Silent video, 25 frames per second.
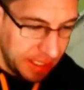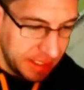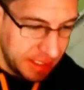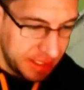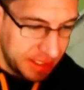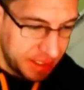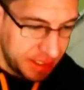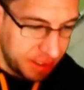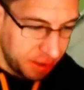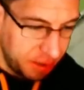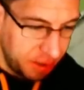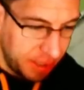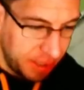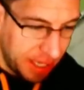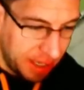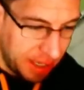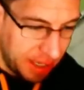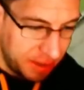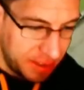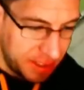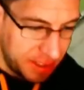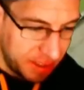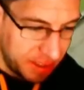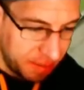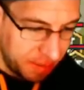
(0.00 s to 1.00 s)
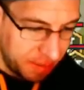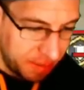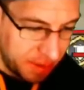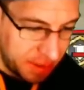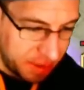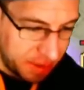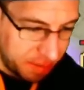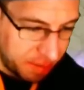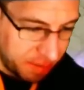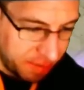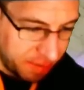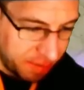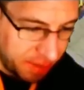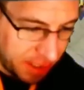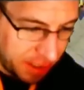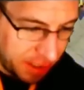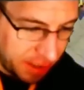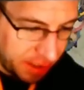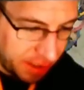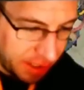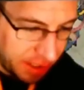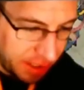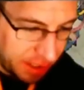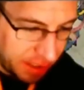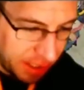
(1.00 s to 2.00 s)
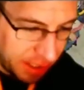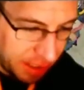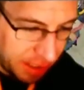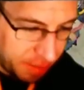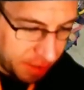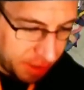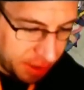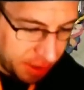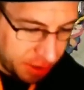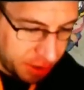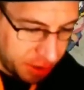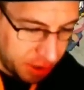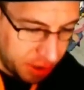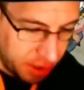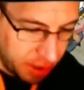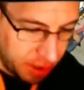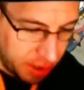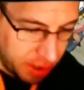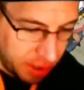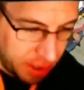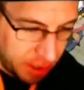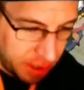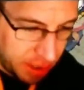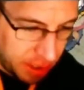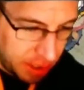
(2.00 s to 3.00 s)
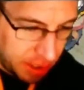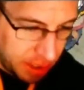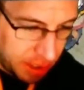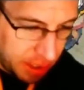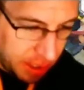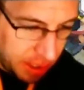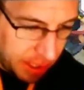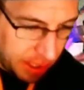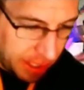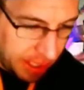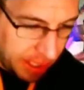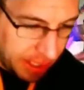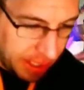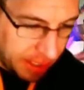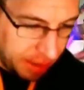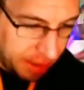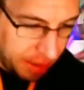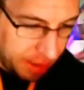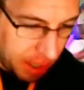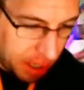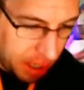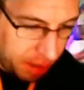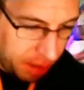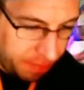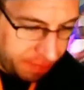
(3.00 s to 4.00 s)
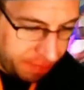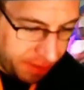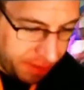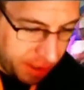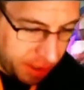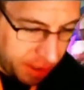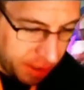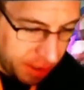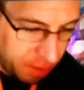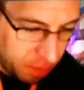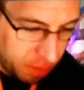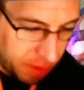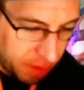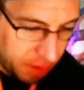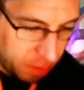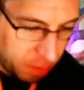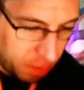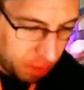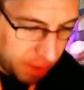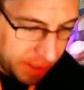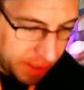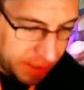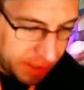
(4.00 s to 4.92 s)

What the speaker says: of slow down some of their damage. And our Virion went way